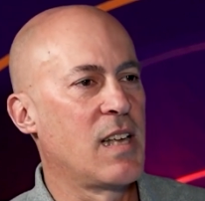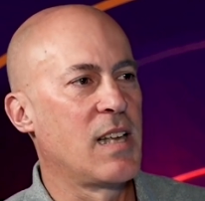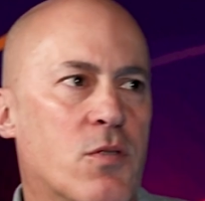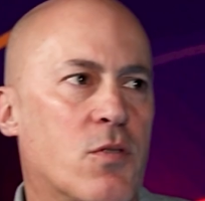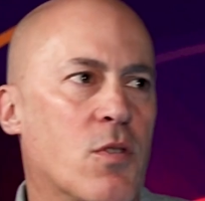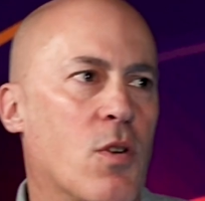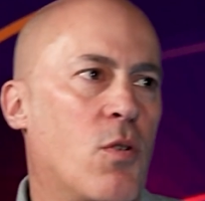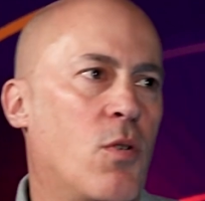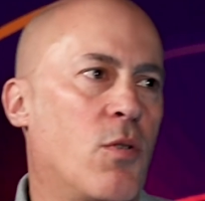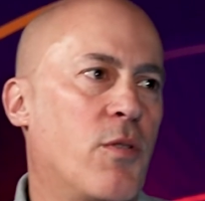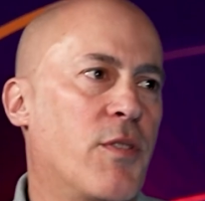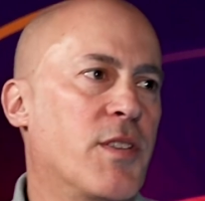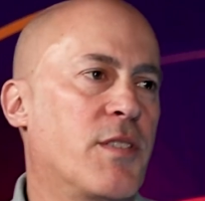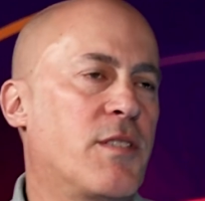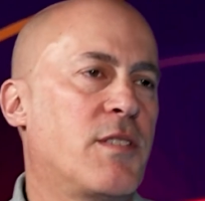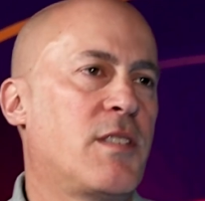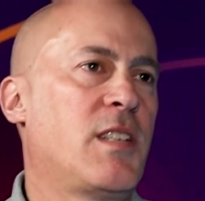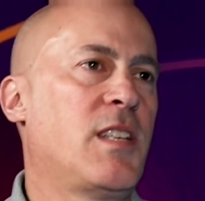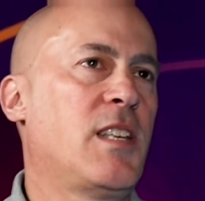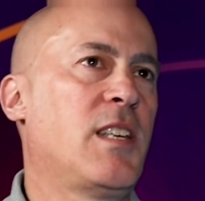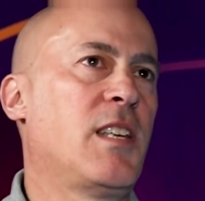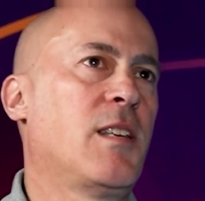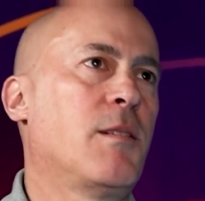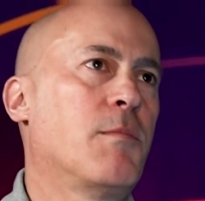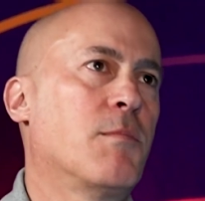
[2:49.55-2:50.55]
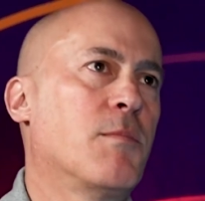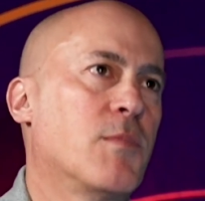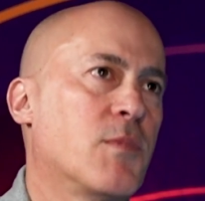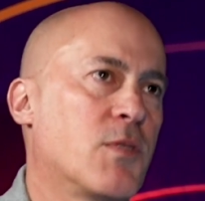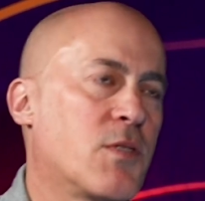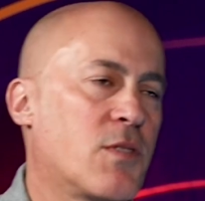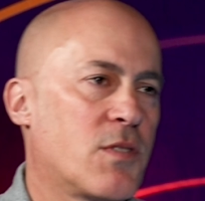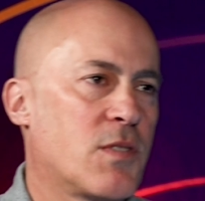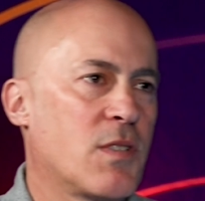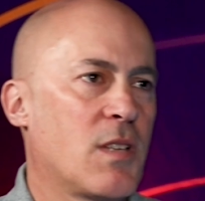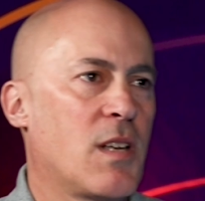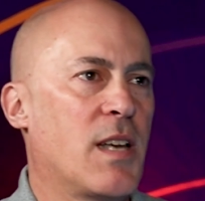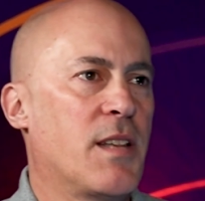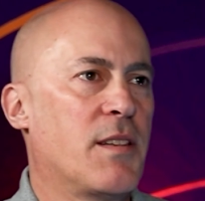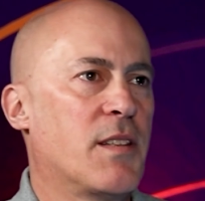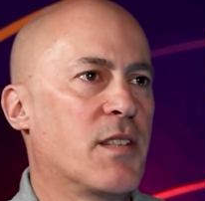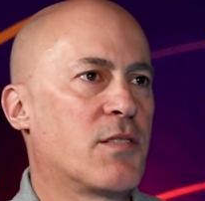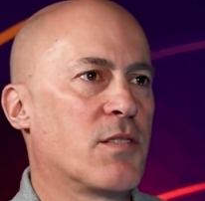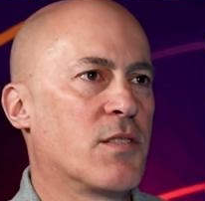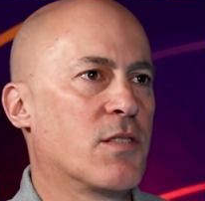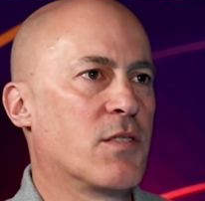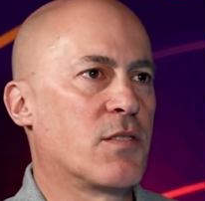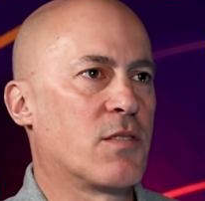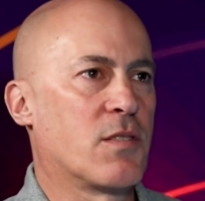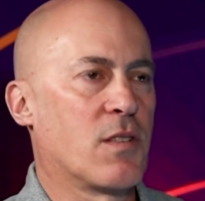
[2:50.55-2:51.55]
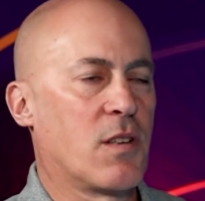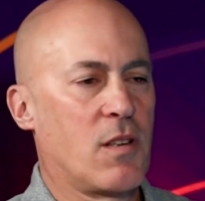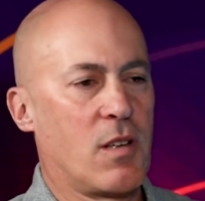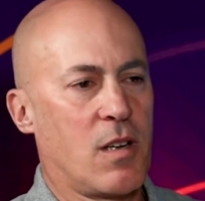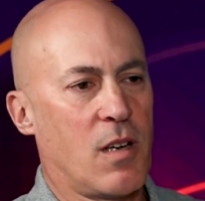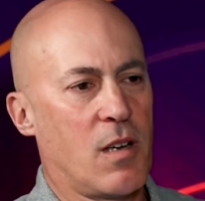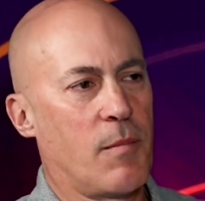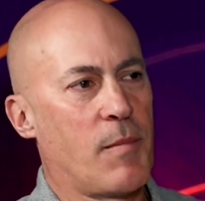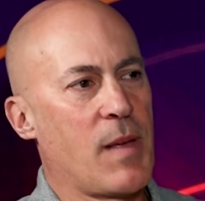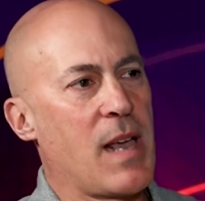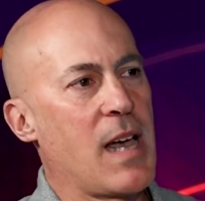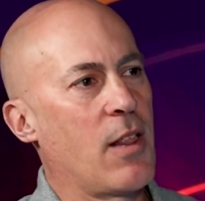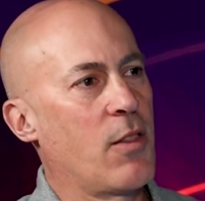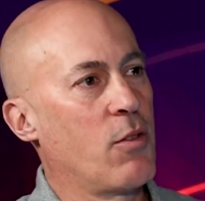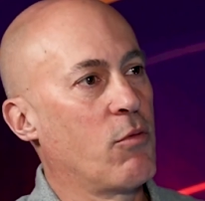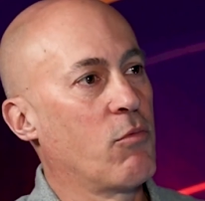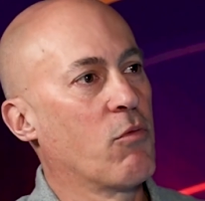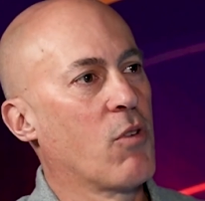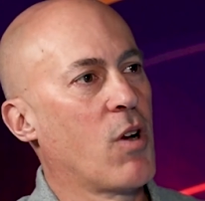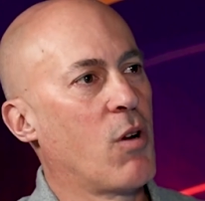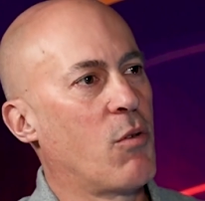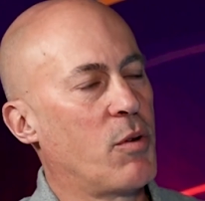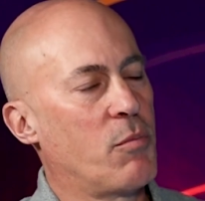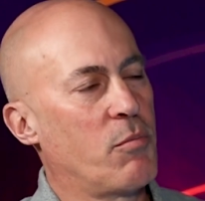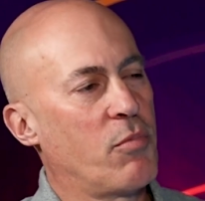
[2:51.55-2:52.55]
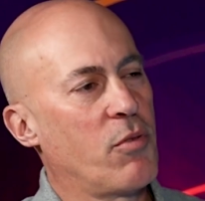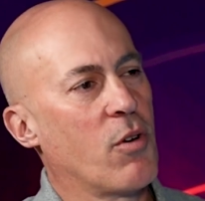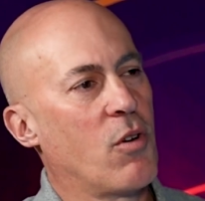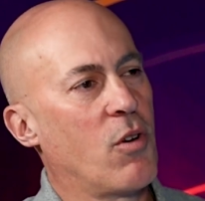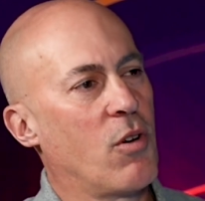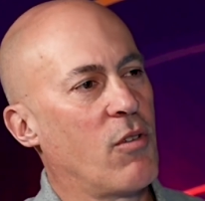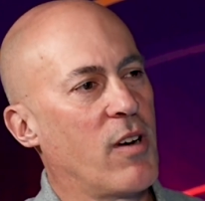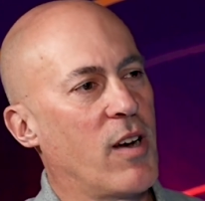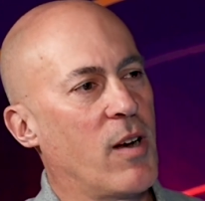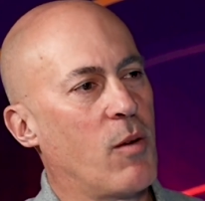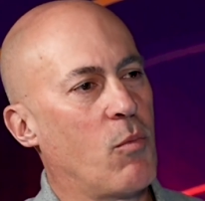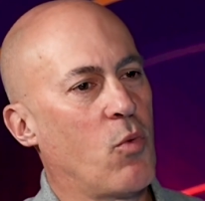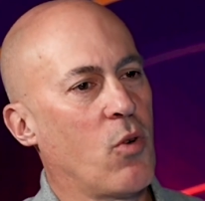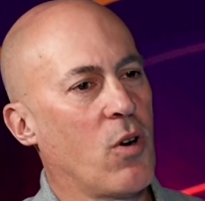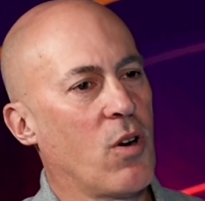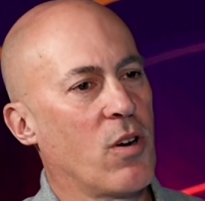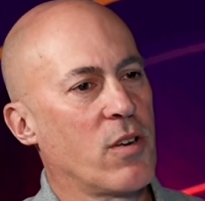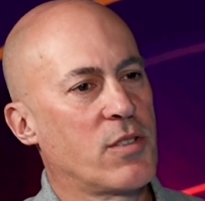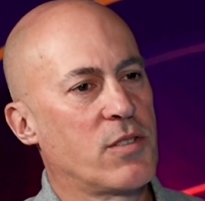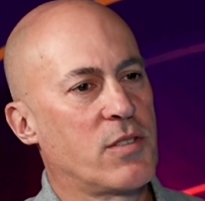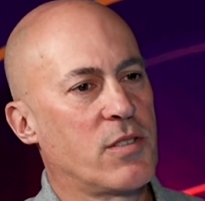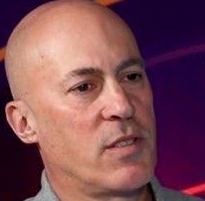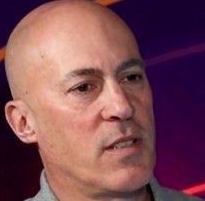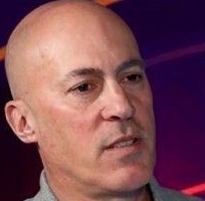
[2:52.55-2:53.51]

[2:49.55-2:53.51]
So the teams, and this is how the Rowan program works,